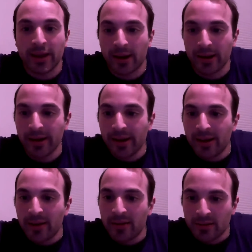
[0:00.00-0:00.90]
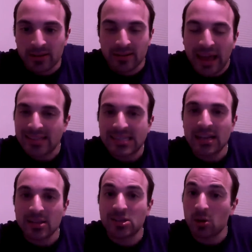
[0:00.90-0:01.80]
got to get set
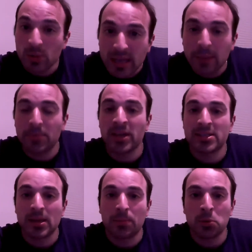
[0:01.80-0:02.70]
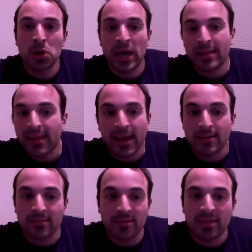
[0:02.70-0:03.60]
in the zone, keep things simple, and
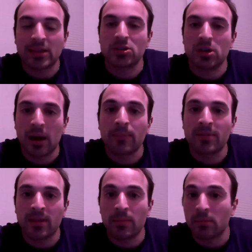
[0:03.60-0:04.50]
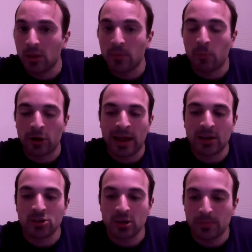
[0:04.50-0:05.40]
then things will come to them a little bit more
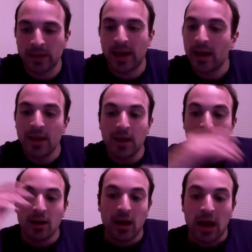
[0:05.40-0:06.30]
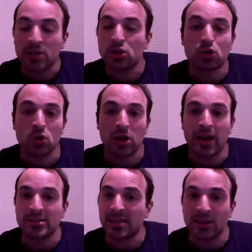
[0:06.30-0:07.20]
naturally. But yeah, as usual,
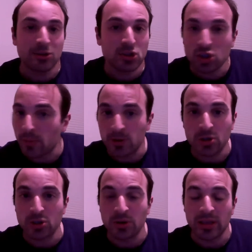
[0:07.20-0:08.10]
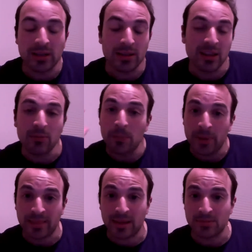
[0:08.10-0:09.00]
guys, thank you so much for tuning in. Leave me a
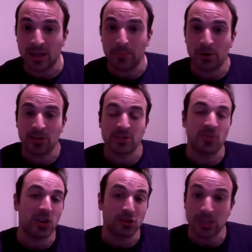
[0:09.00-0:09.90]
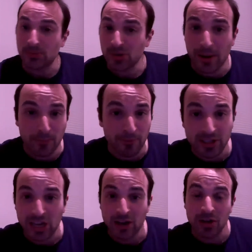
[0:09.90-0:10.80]
big thumbs up here on this video. Subscribe to my
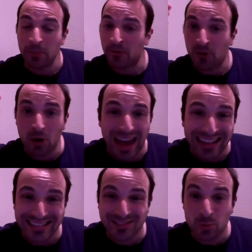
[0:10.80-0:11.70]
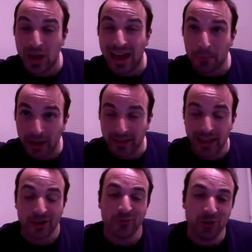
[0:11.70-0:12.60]
channel. Give me a follow at Mike
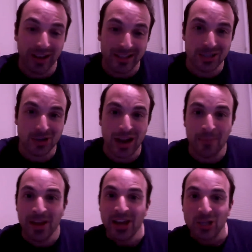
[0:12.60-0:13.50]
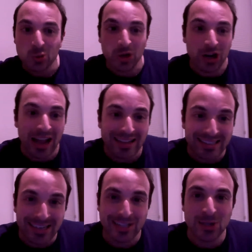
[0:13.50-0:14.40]
Langer for Instagram, Twitter, and
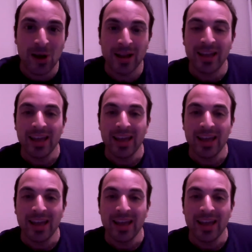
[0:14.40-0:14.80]
TikTok.